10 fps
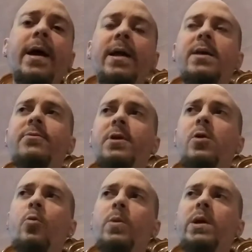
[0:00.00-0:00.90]
and even
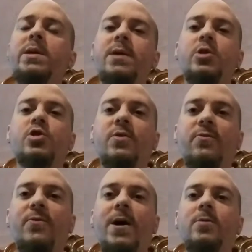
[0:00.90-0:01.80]
in a really touching
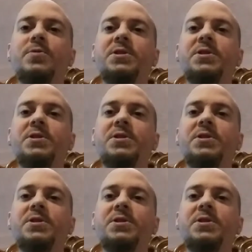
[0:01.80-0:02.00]
final